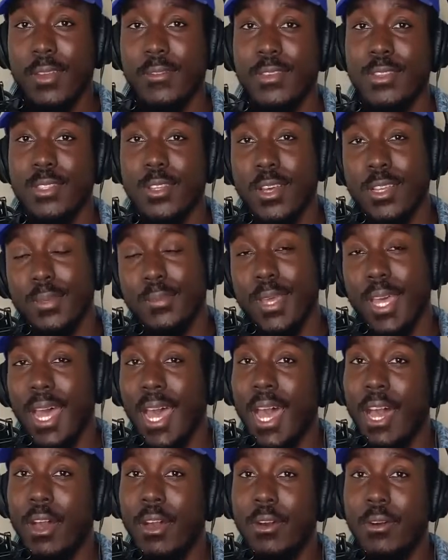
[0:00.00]
We talked about
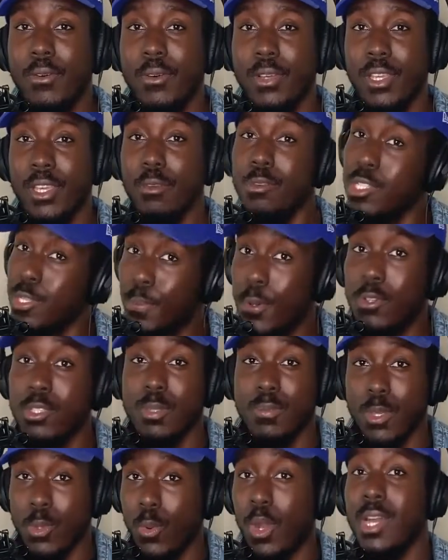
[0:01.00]
how he was supposed
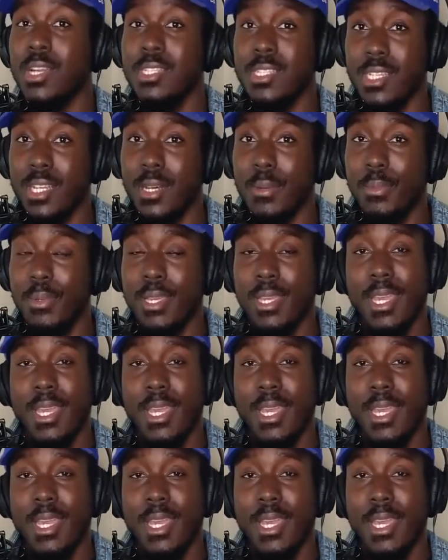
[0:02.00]
to be washed up,